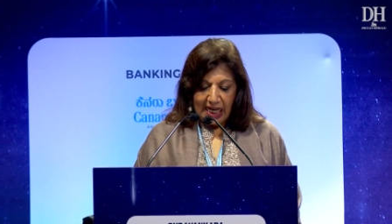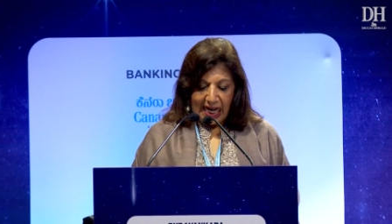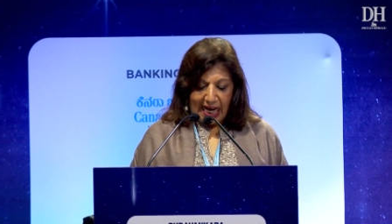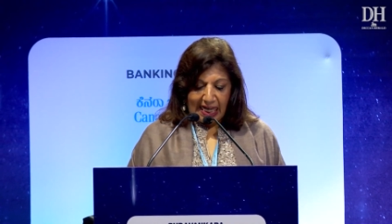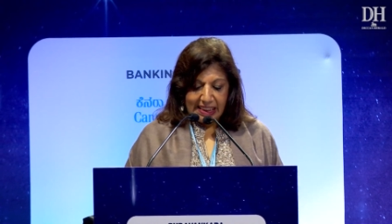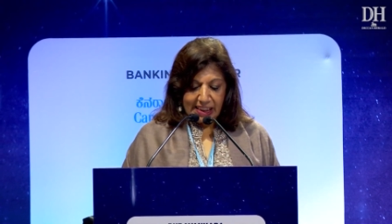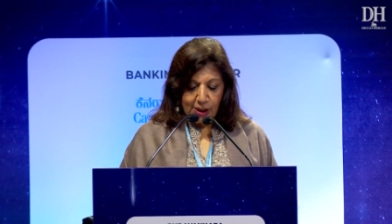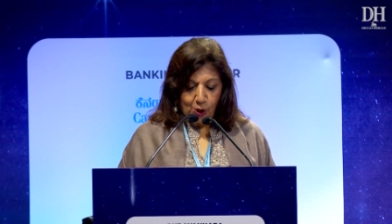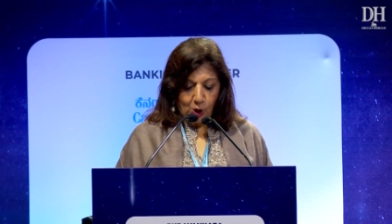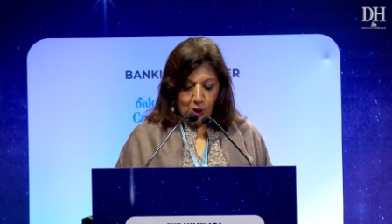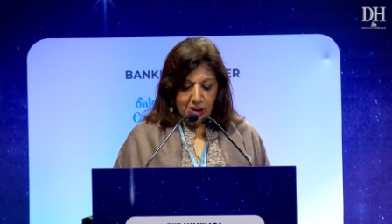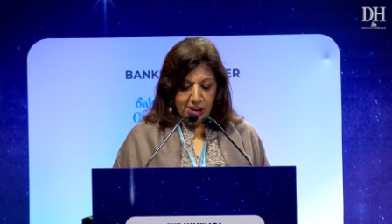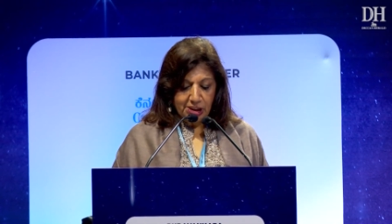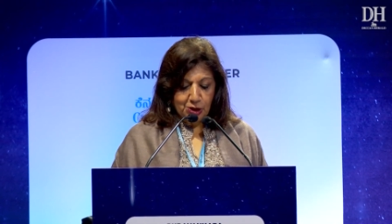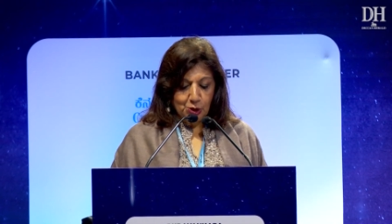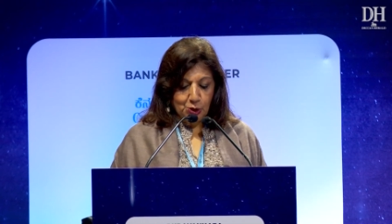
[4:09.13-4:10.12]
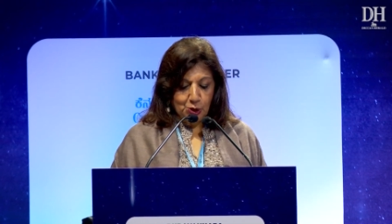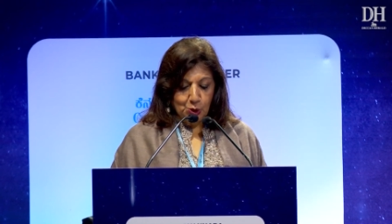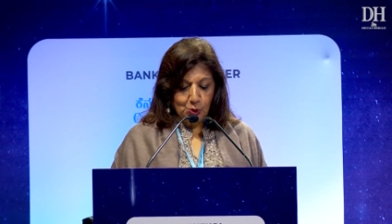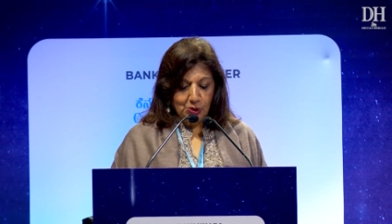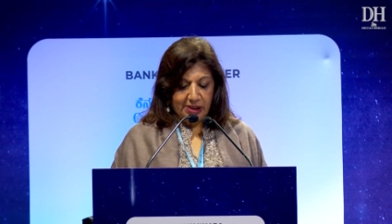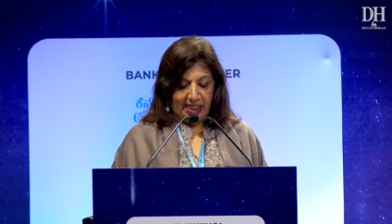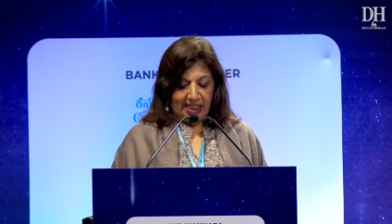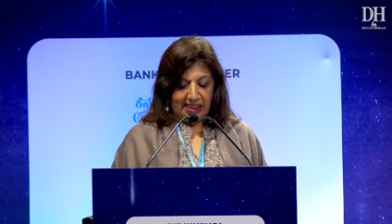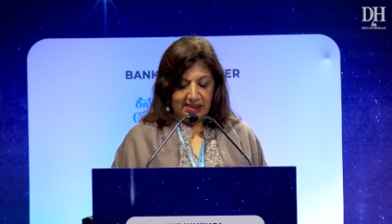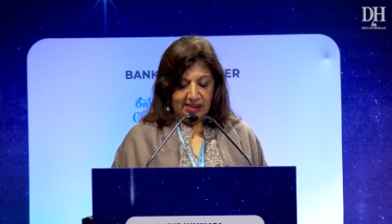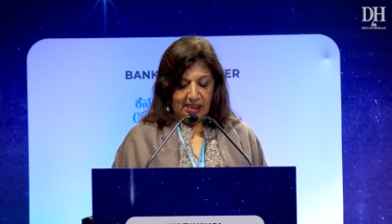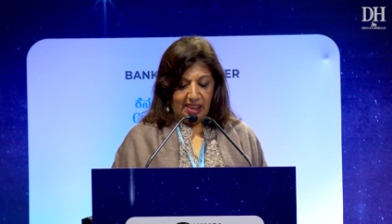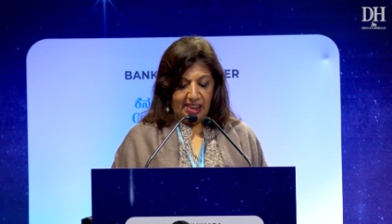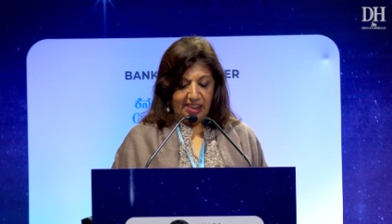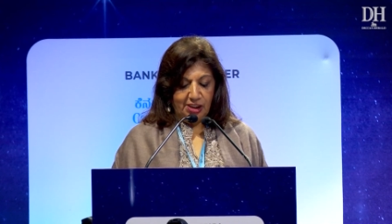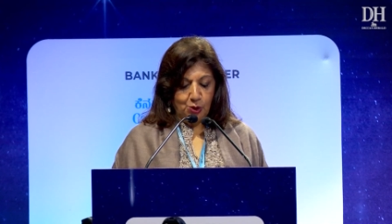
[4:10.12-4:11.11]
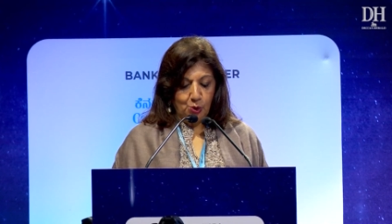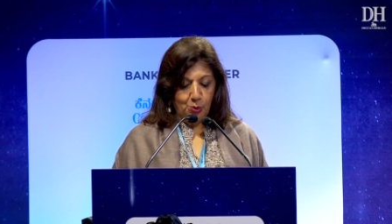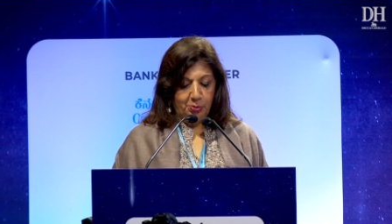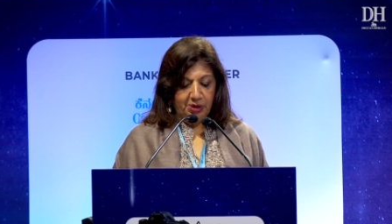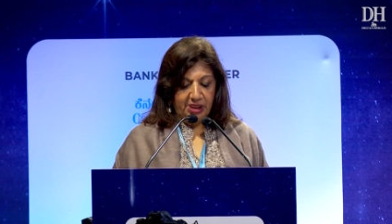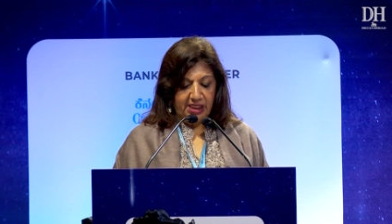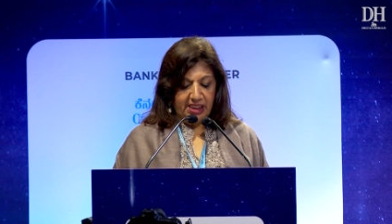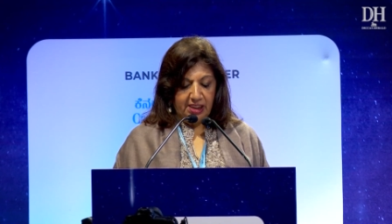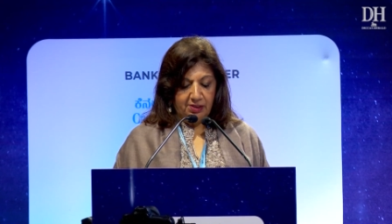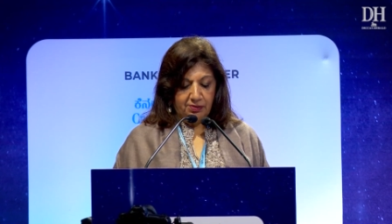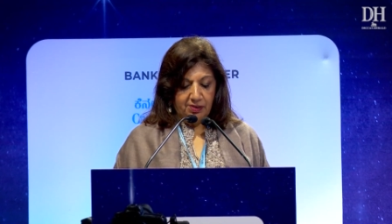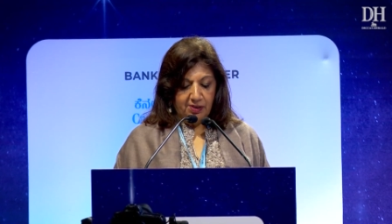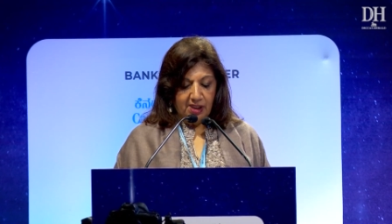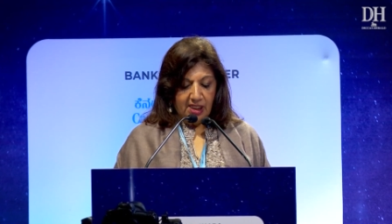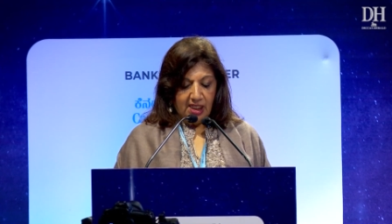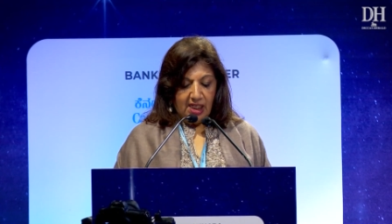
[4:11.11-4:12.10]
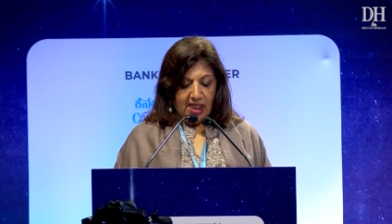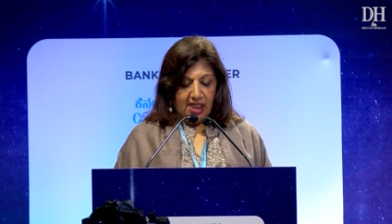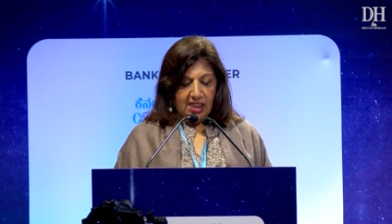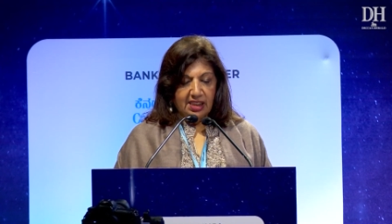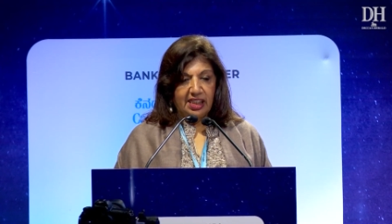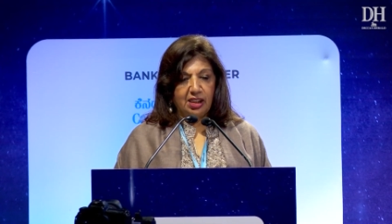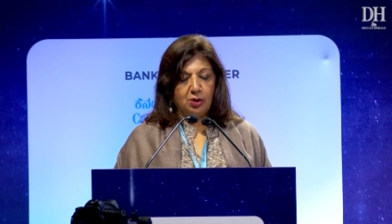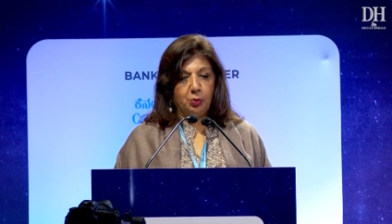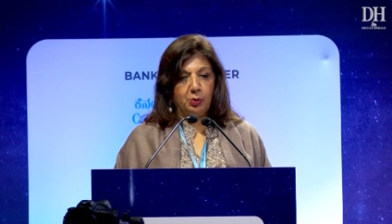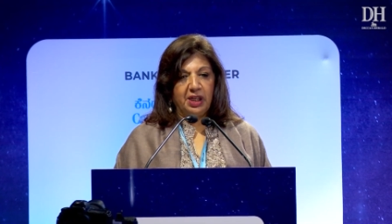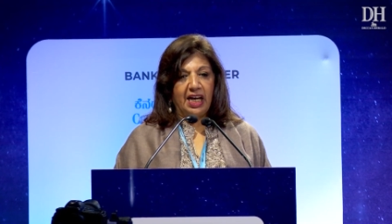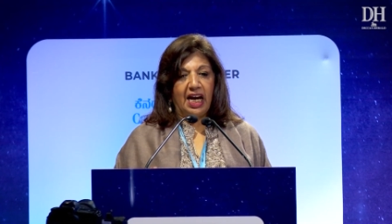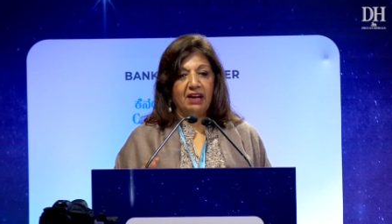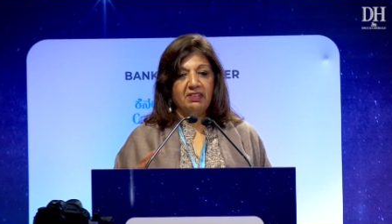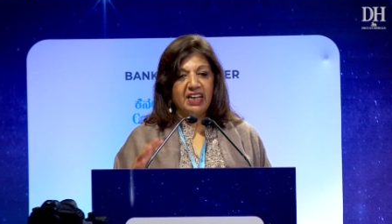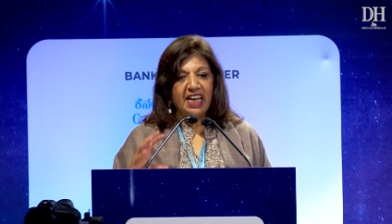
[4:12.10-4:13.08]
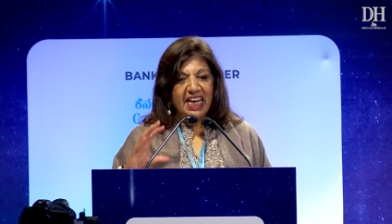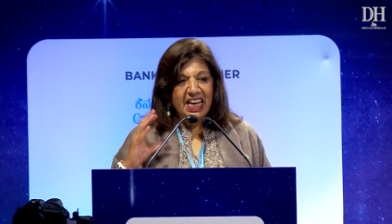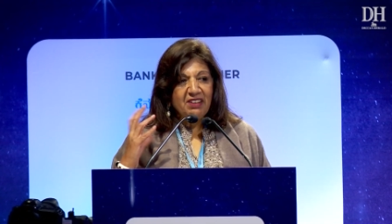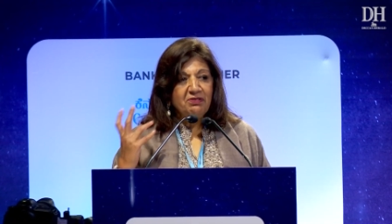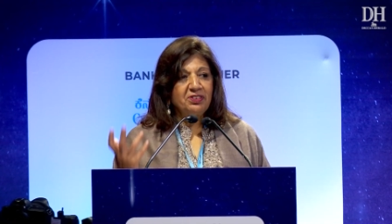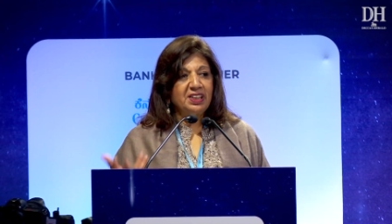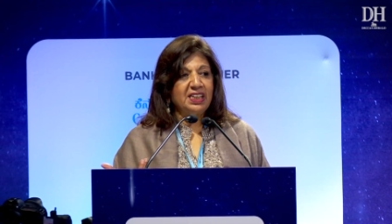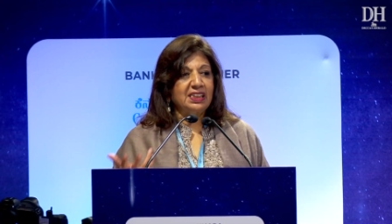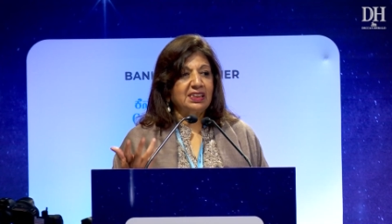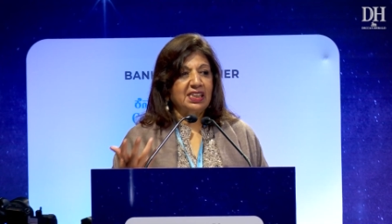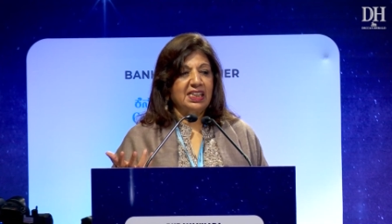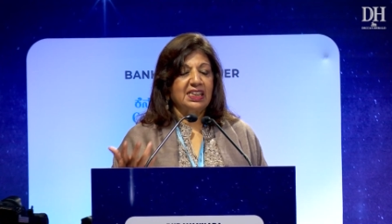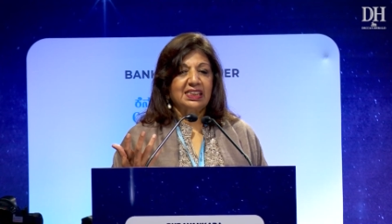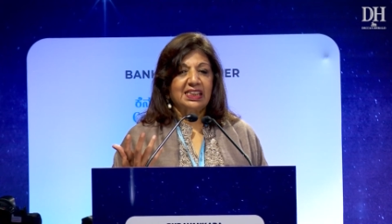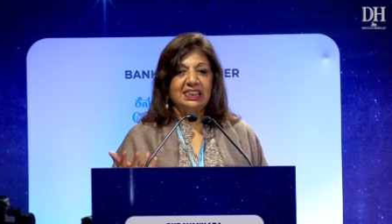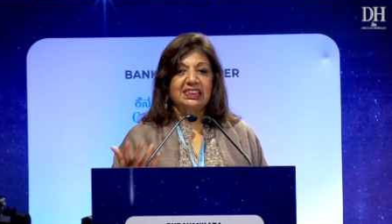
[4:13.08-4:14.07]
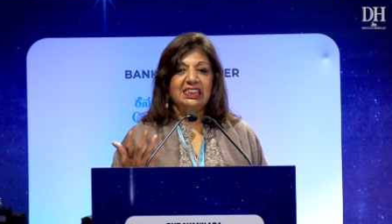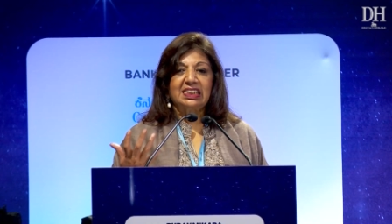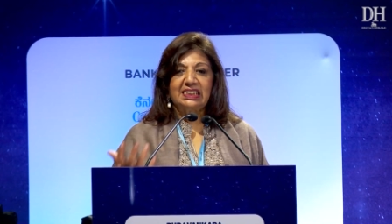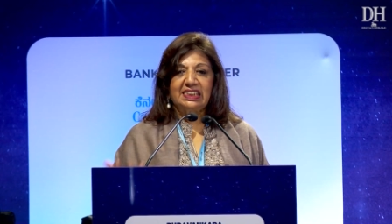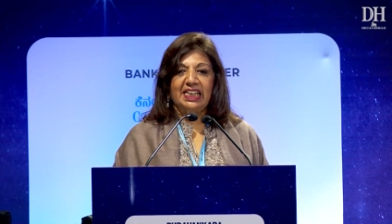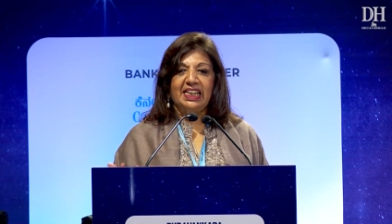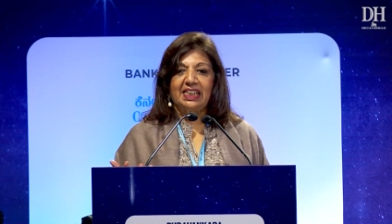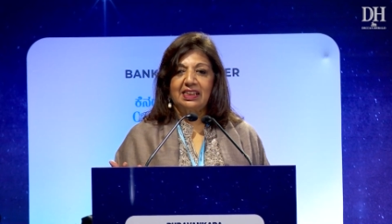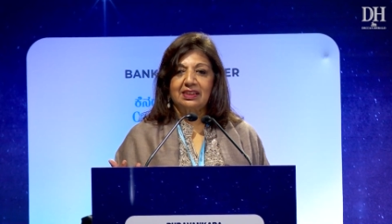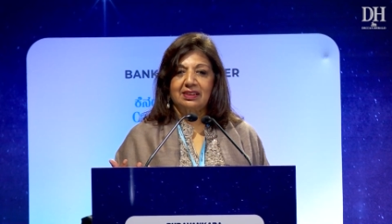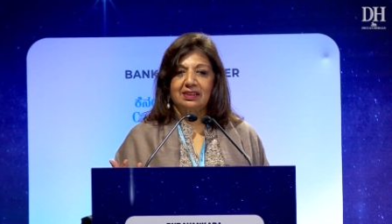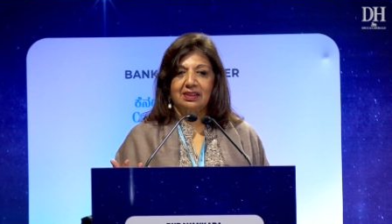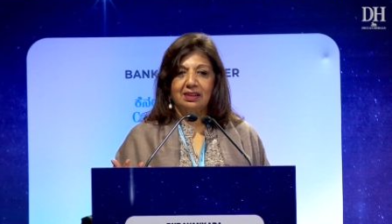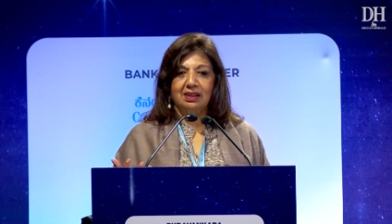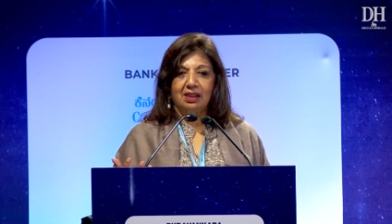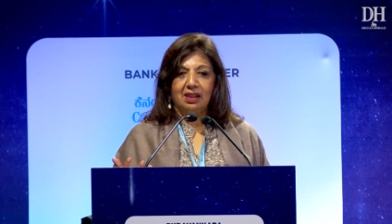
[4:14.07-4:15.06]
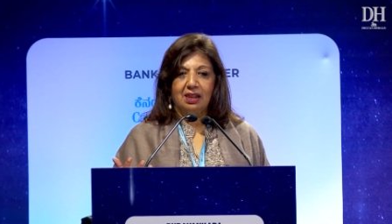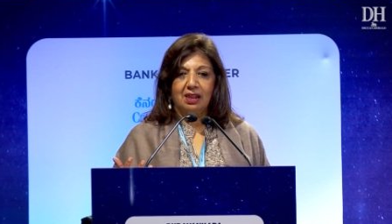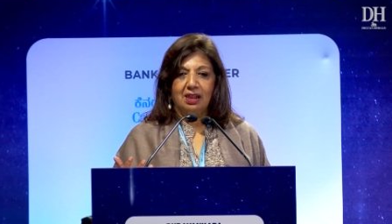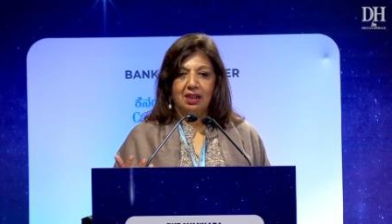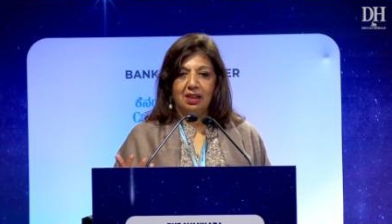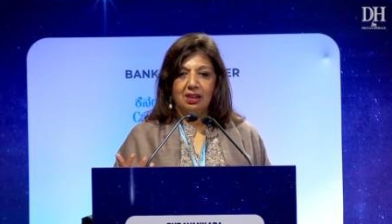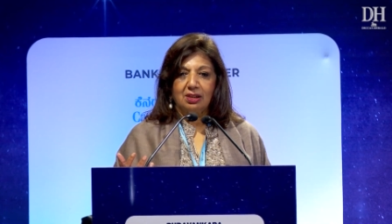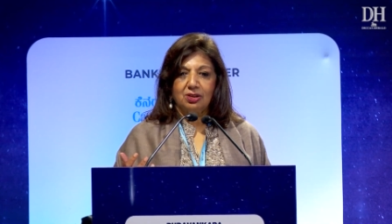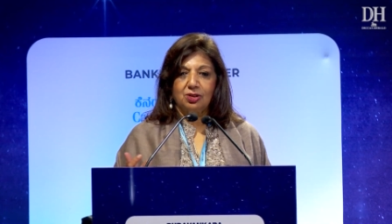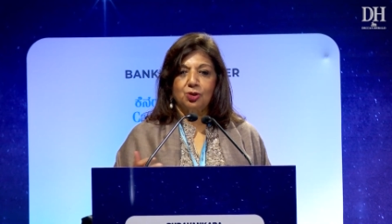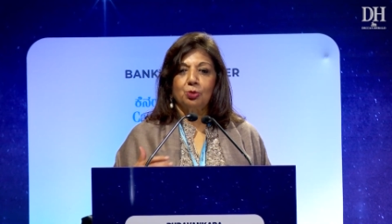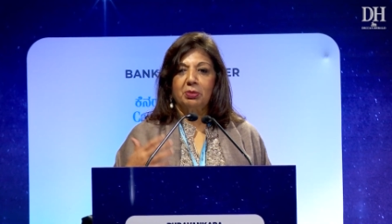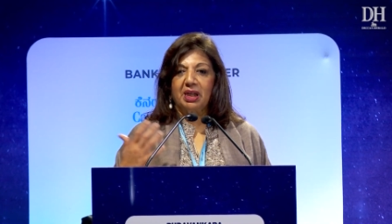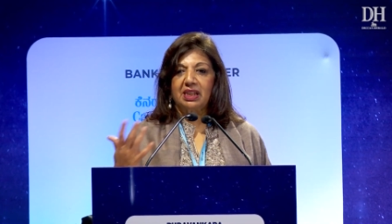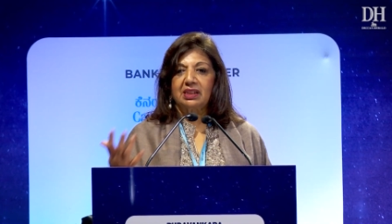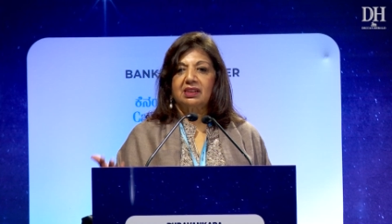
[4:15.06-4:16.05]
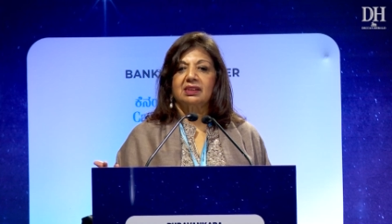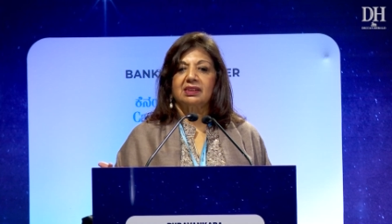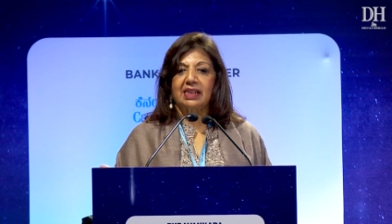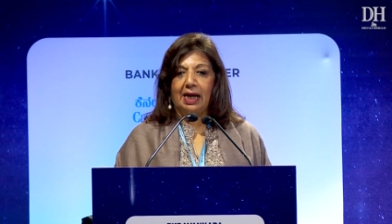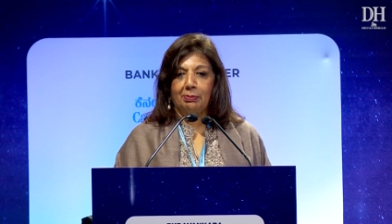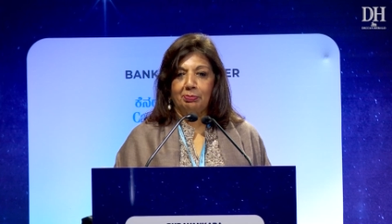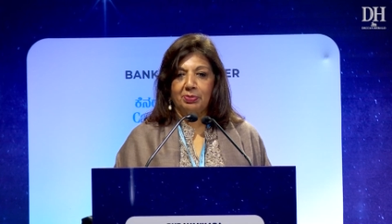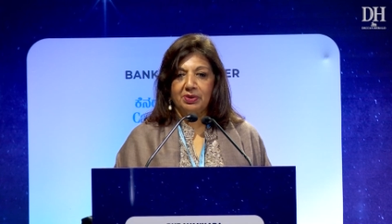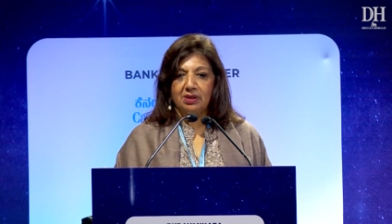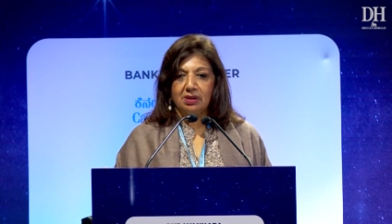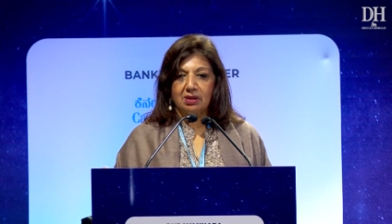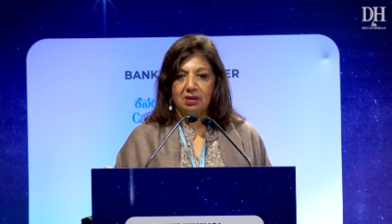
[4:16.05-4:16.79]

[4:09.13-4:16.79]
And in order to do that, I do believe that we have everything that it takes to make this happen.